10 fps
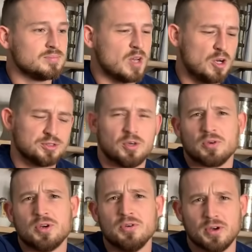Also,
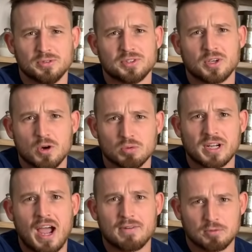kudos to Cobra
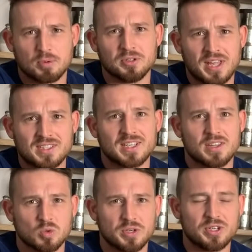Kai for pulling that
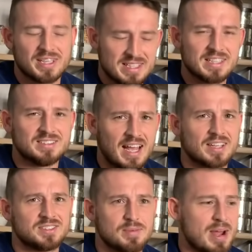together where you get the exact
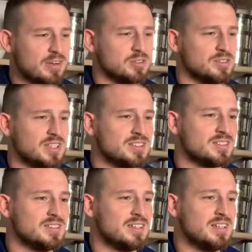same actors.
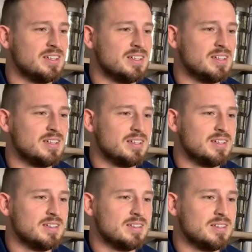That's...
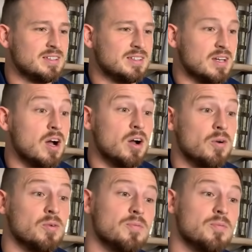Uh-oh.